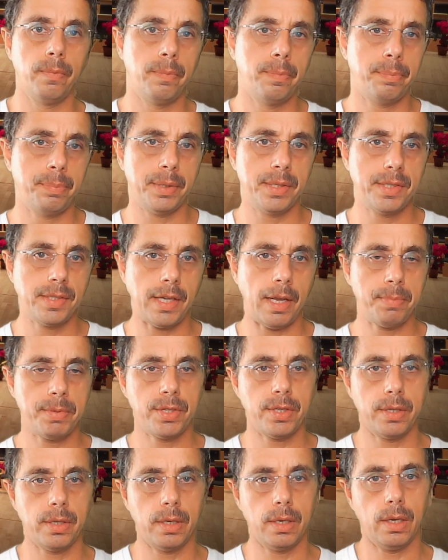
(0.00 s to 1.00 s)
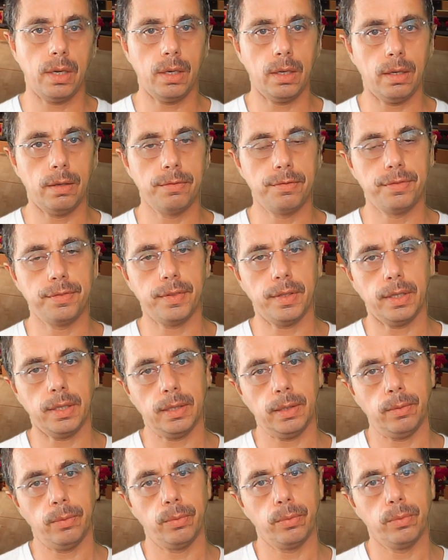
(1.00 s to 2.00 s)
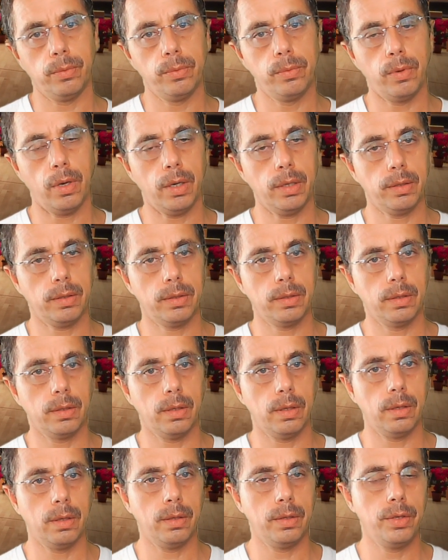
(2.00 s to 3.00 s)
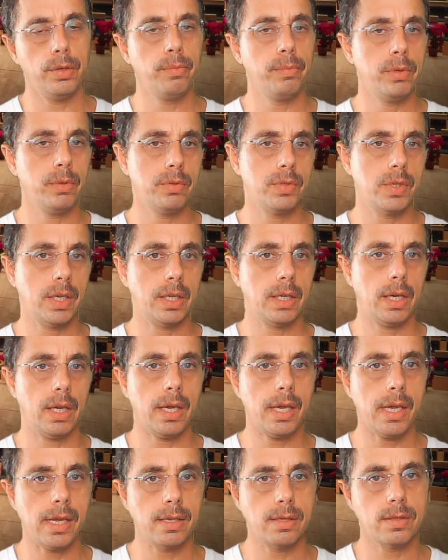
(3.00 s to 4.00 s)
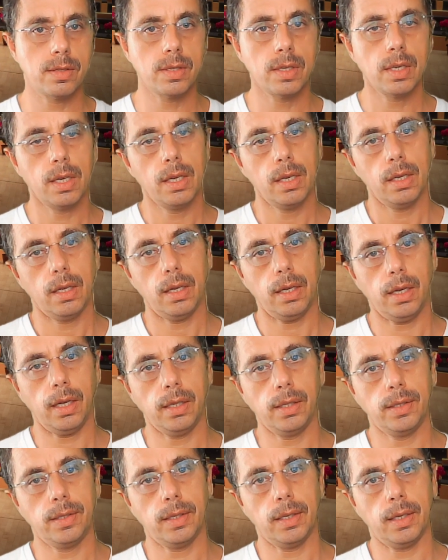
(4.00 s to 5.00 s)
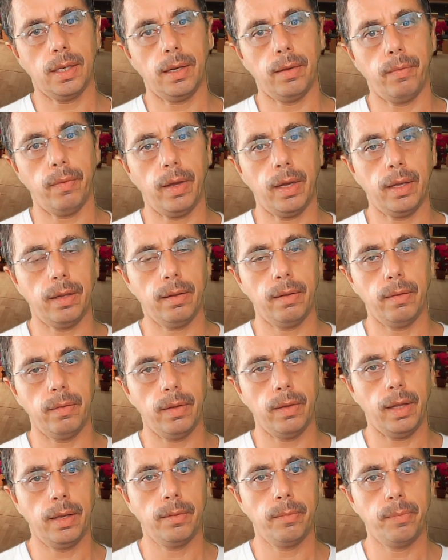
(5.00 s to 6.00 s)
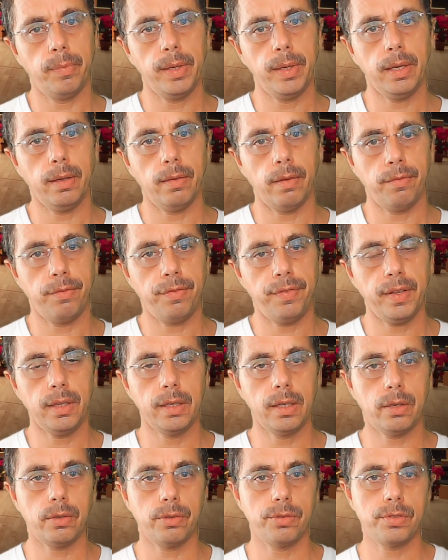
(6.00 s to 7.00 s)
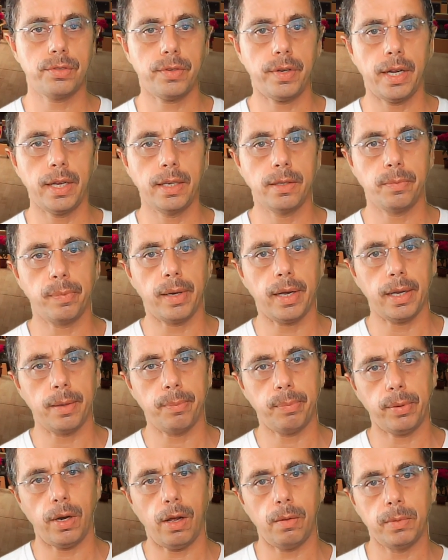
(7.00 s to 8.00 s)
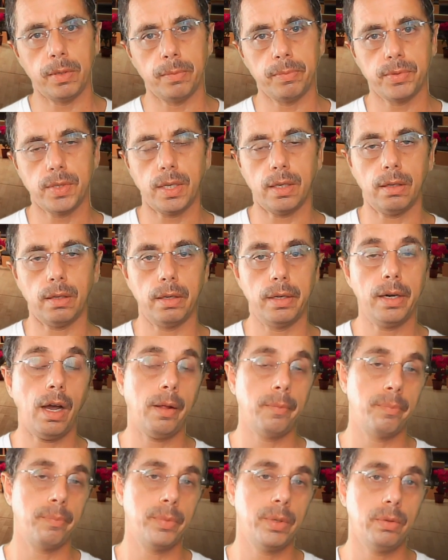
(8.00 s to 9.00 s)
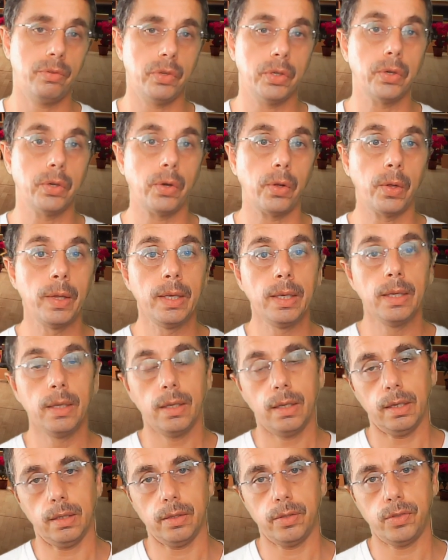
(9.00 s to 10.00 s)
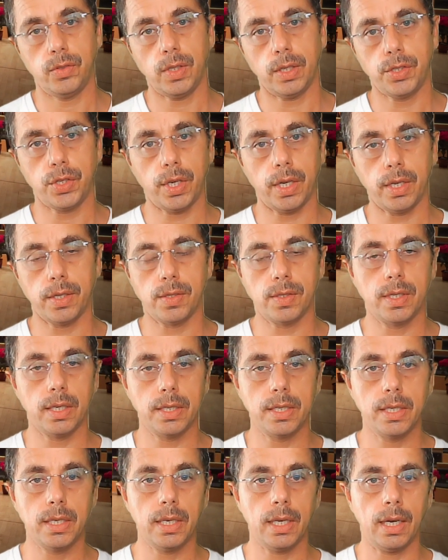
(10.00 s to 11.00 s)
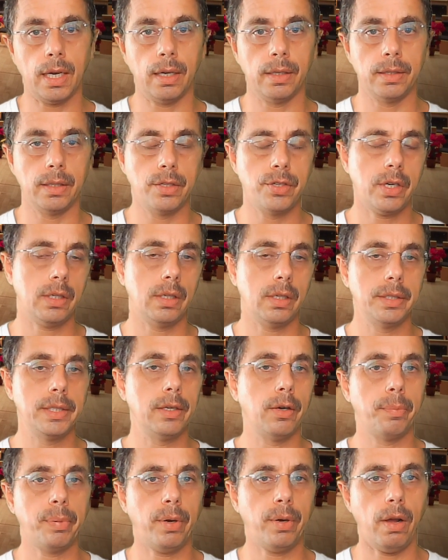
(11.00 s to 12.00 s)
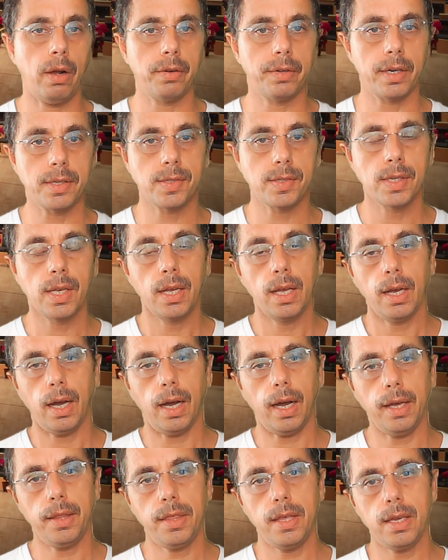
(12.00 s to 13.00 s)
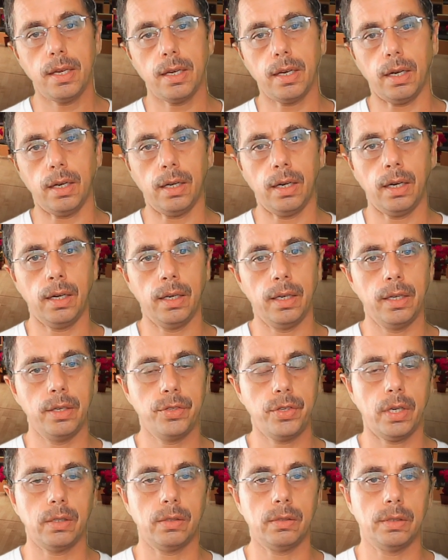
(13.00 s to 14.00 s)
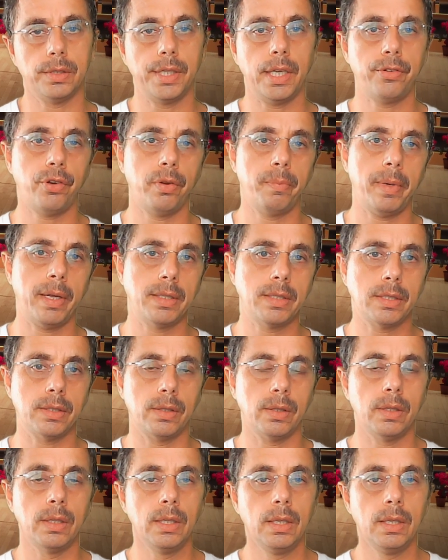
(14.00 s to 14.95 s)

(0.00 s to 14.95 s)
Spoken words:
perception of what new music is, and being and feeling constrained by problems that are not musical, such as the general idea of progress, I think are in general detrimental